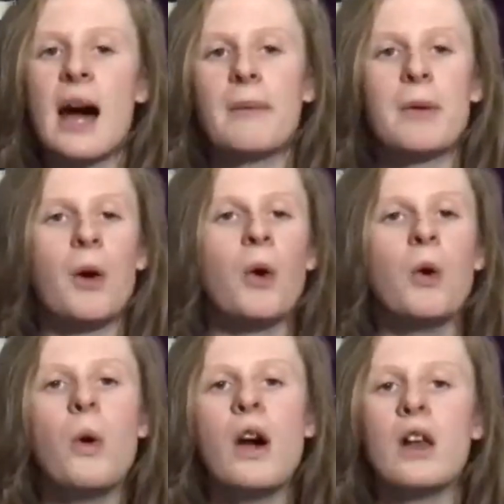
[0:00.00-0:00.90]
and we were
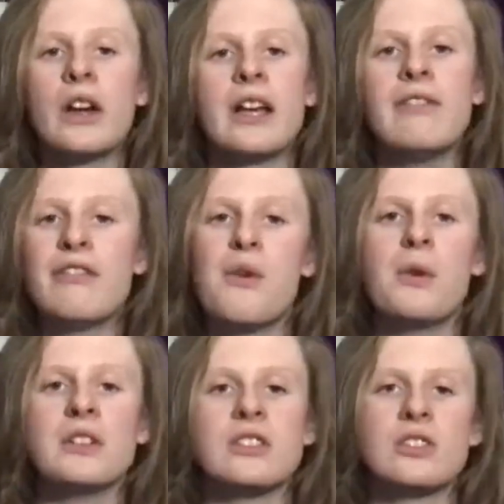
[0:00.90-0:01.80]
all looking
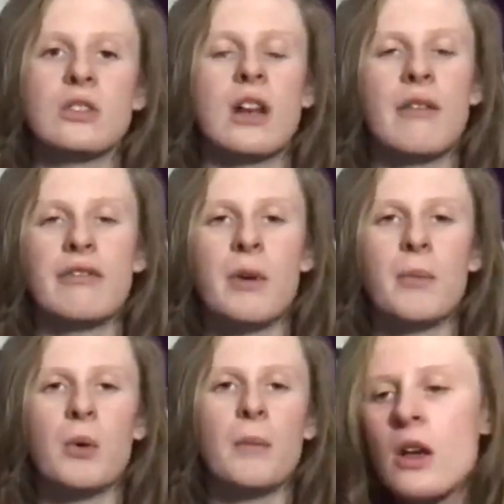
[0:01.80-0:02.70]
forward to club
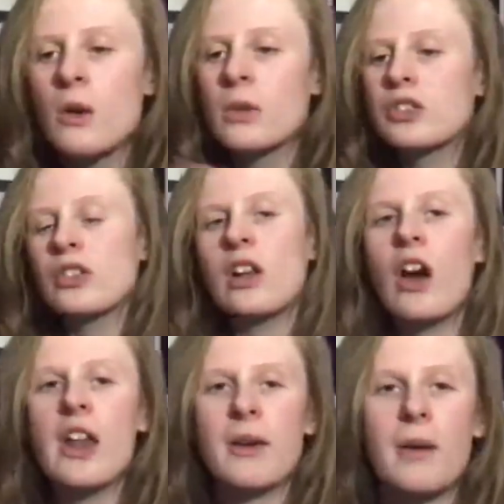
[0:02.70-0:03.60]
football. We saw the
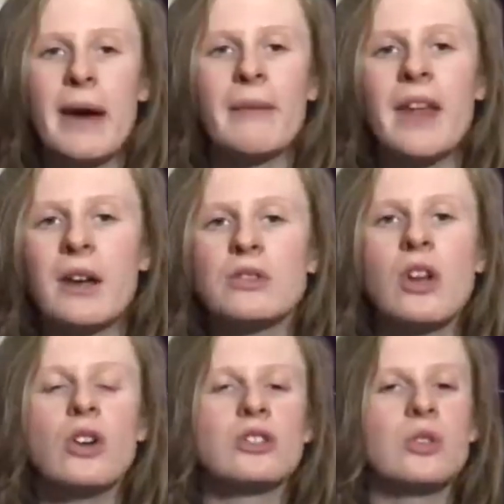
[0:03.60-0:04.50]
lineup come out now there was
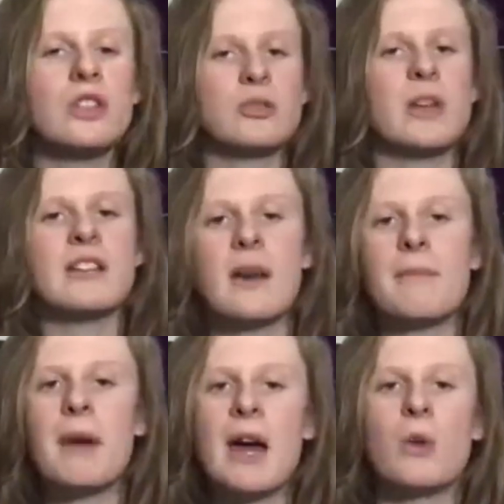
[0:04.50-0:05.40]
a lot of talk this week
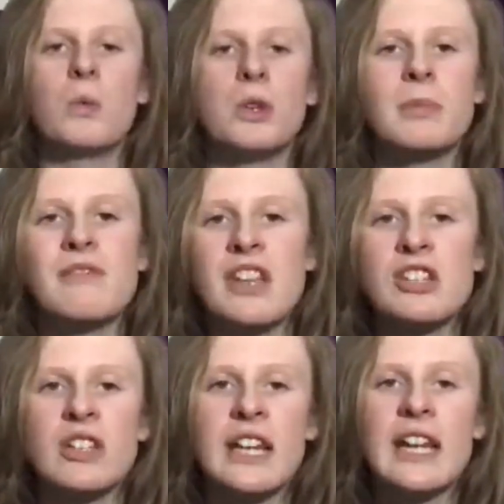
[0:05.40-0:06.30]
that Bale would be
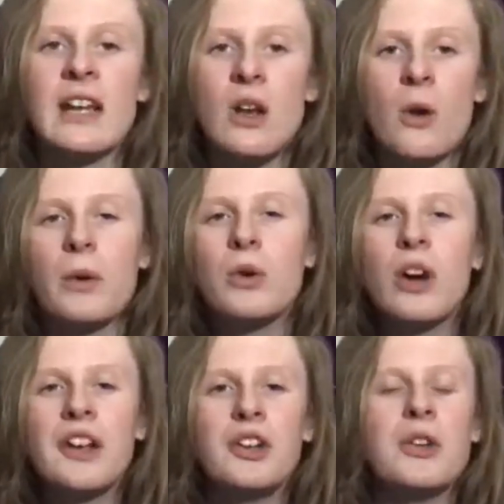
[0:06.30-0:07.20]
featuring in it. We all
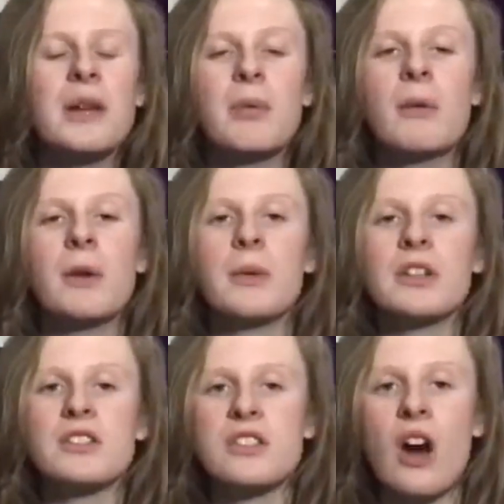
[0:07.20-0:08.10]
kind of knew he probably
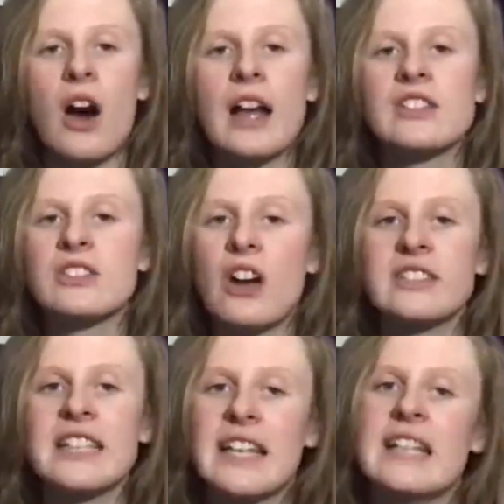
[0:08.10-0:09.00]
wouldn't start and
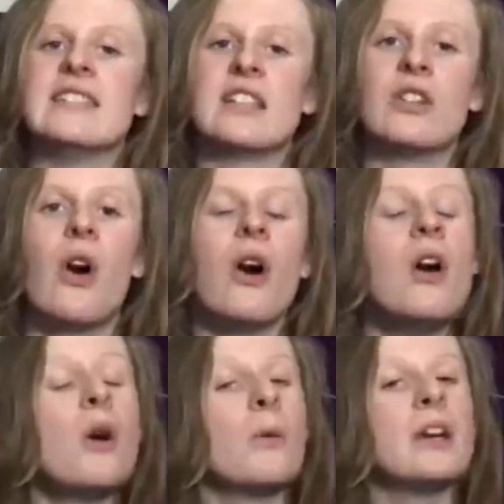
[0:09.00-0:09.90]
starting he did not.
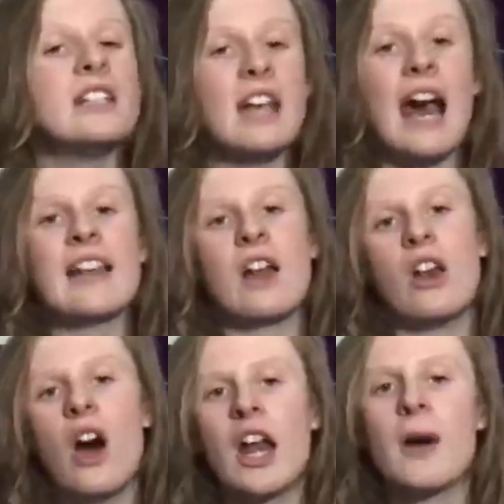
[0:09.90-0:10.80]
We had a
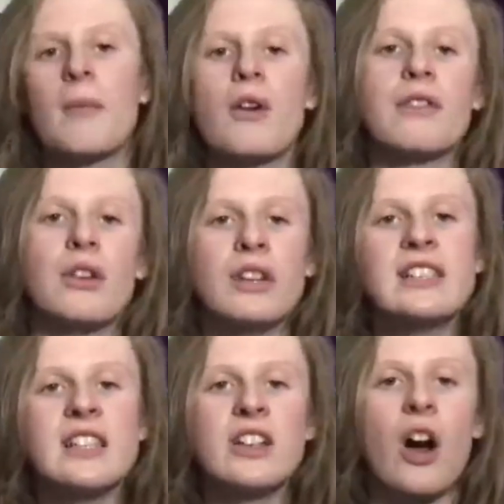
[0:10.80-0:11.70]
lineup of
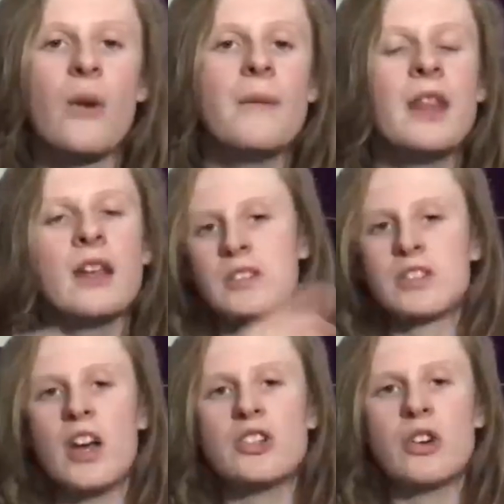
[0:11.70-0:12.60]
Lloris in goal,
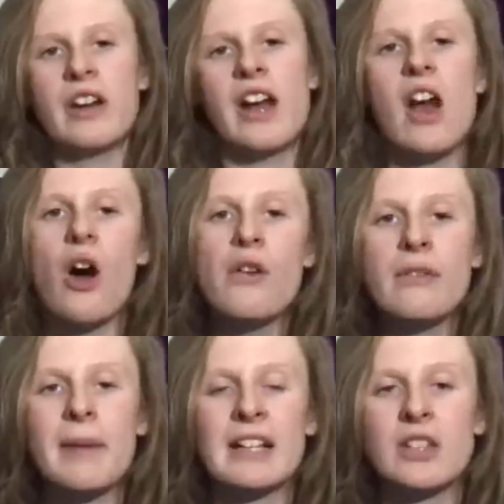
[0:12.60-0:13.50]
Serge Aurier
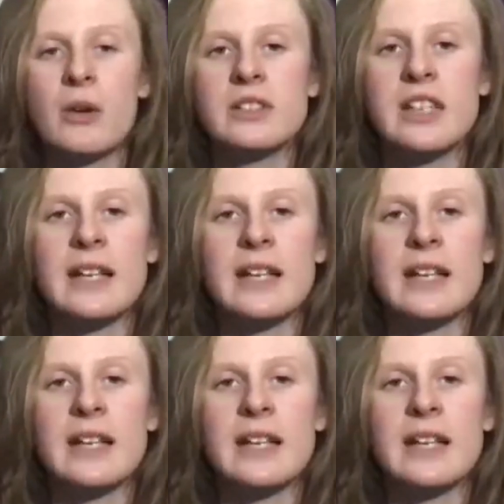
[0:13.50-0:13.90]
over Matt Doherty,